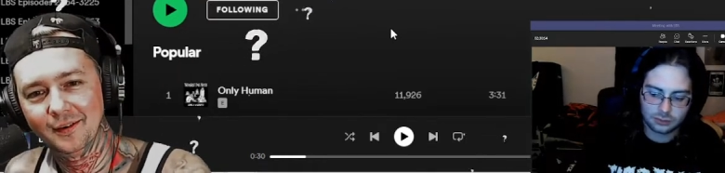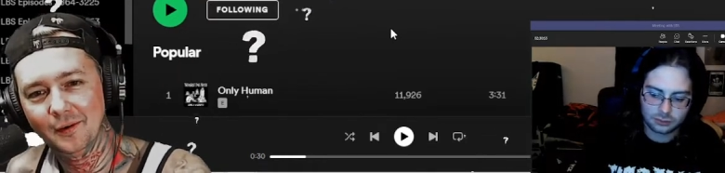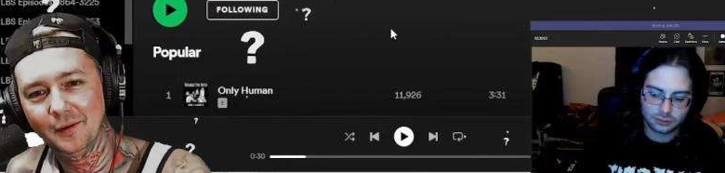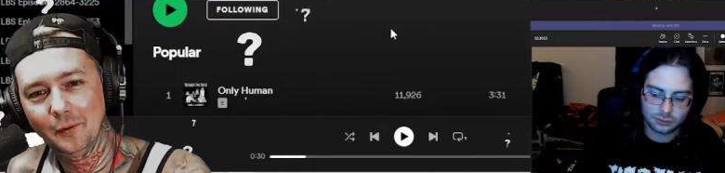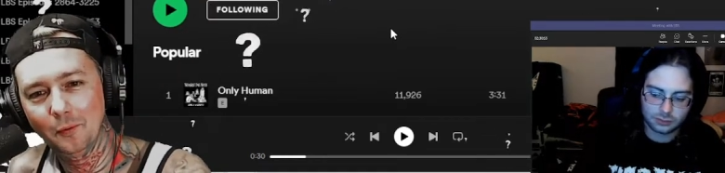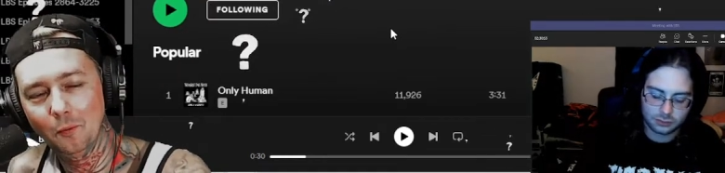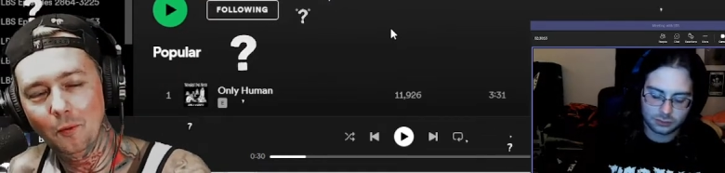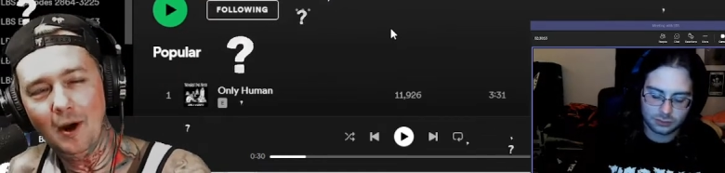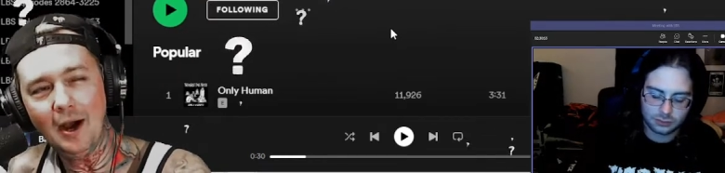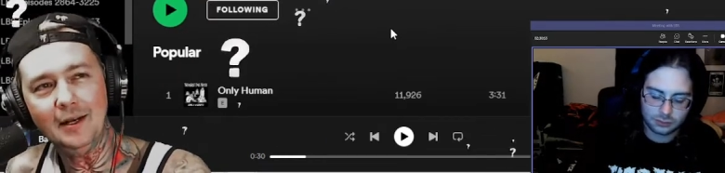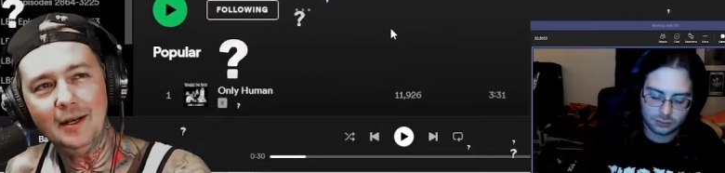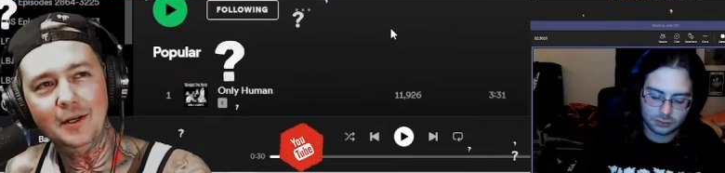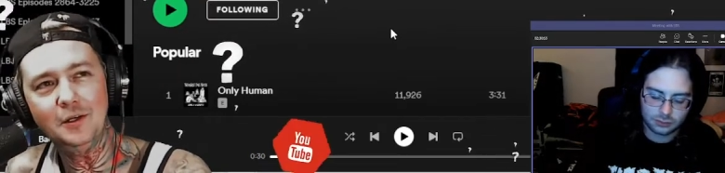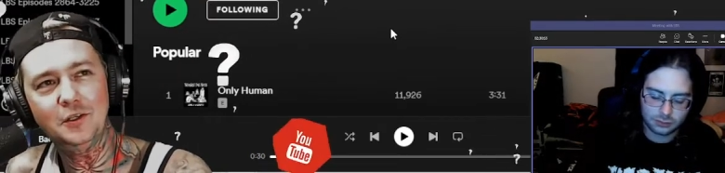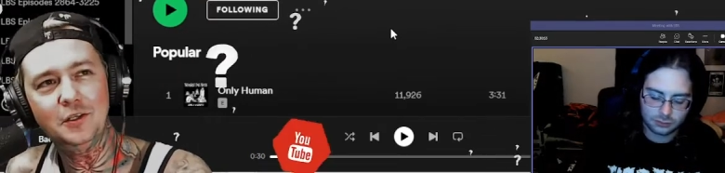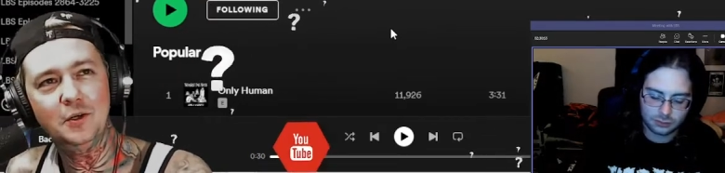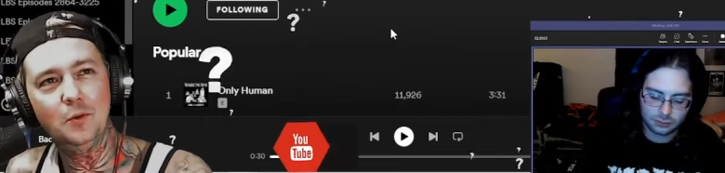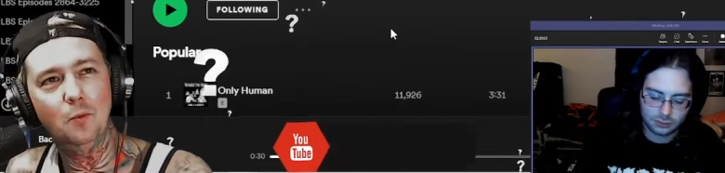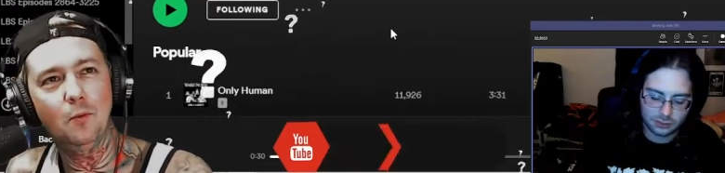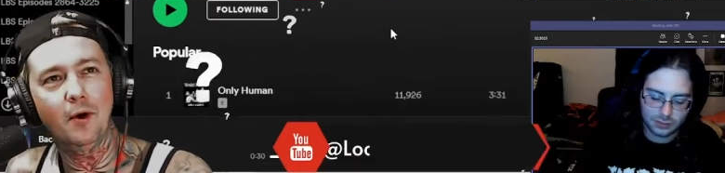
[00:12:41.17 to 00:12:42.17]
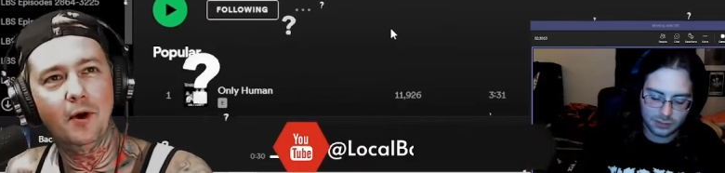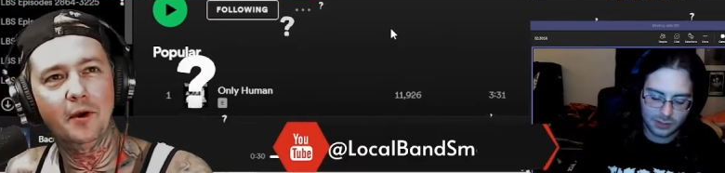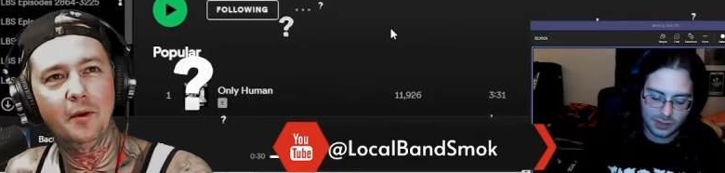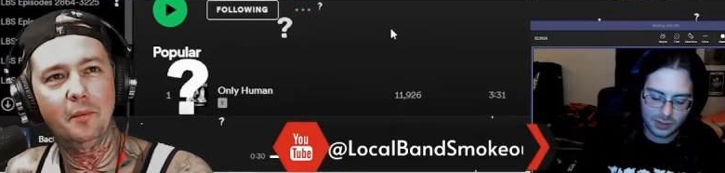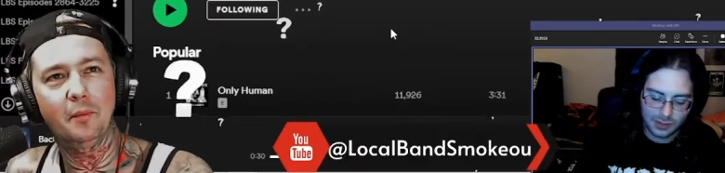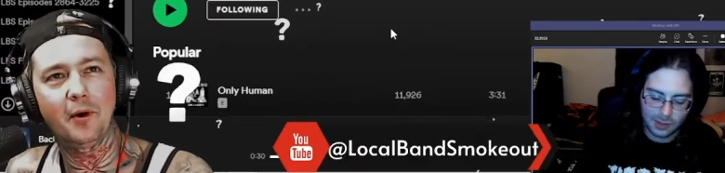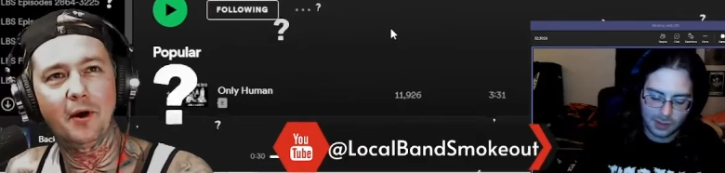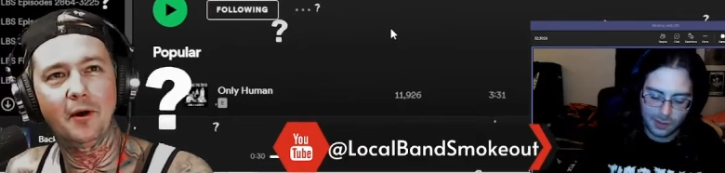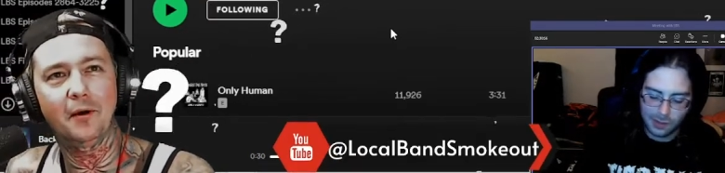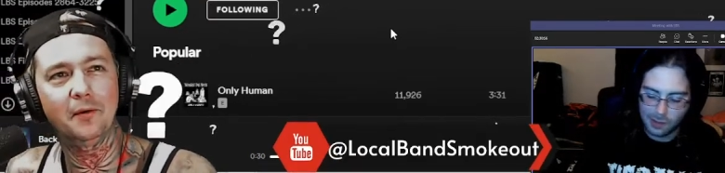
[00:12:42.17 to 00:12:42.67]
Speaker 1: Why did she want to
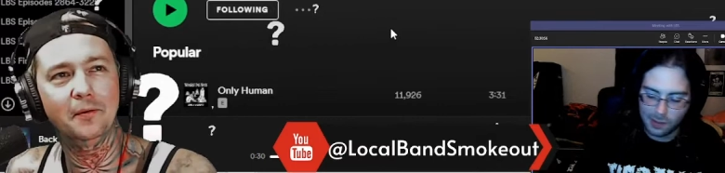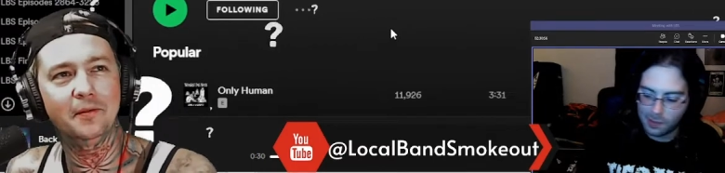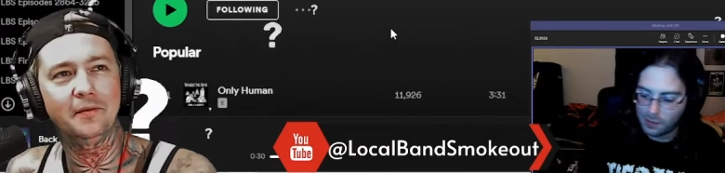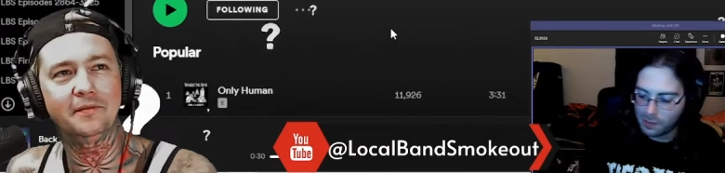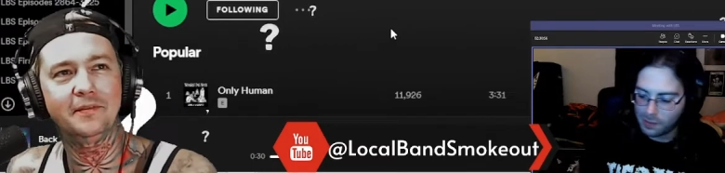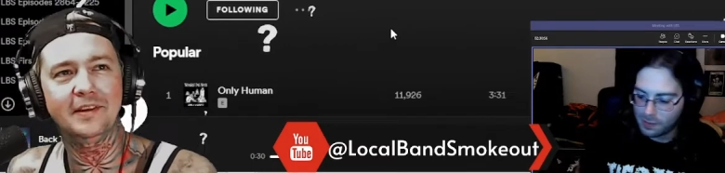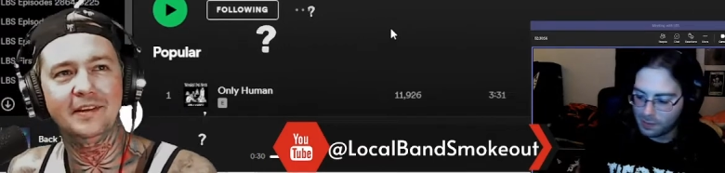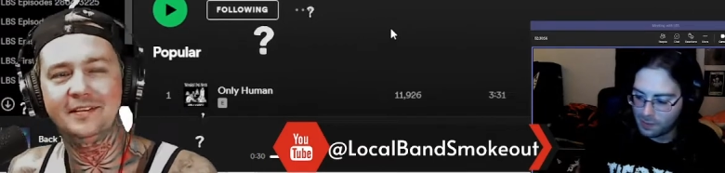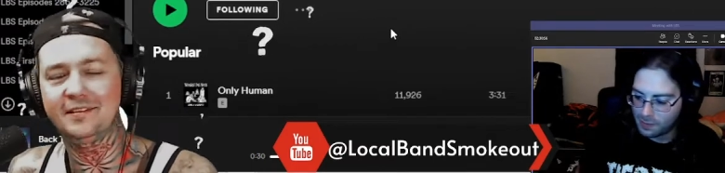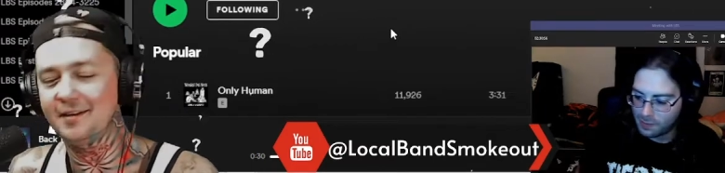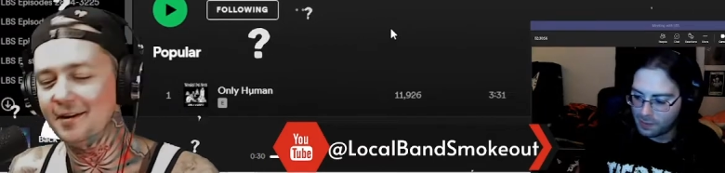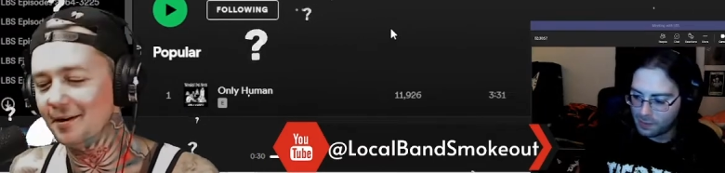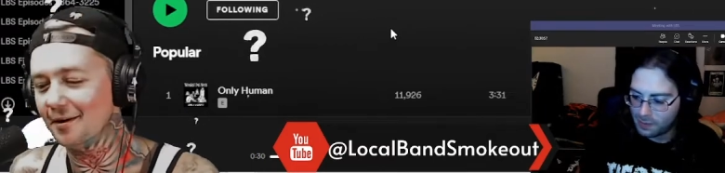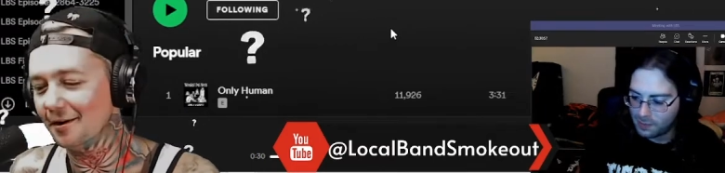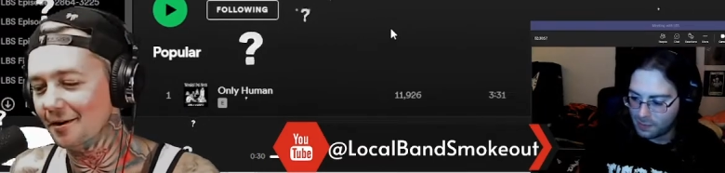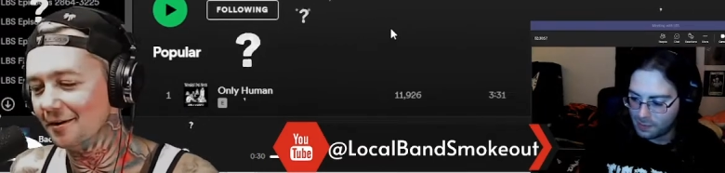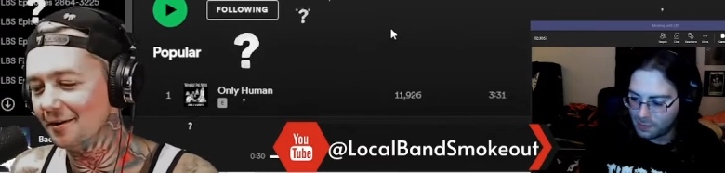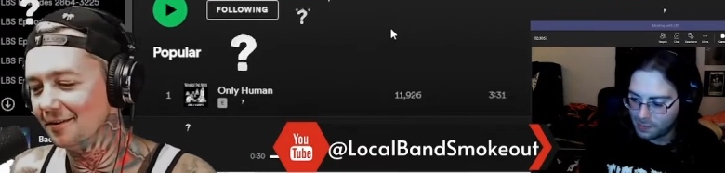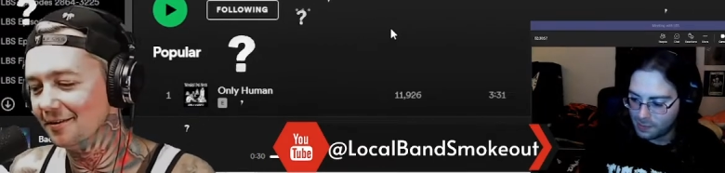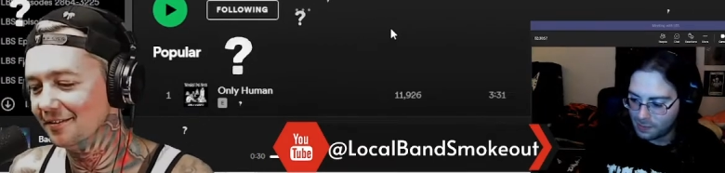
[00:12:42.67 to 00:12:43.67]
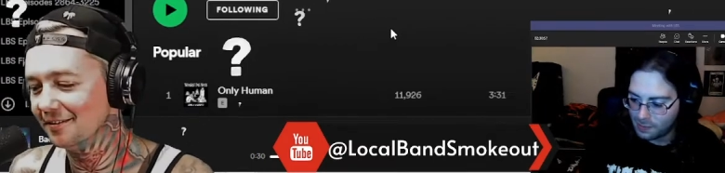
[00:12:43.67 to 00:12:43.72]
borrow the VCR?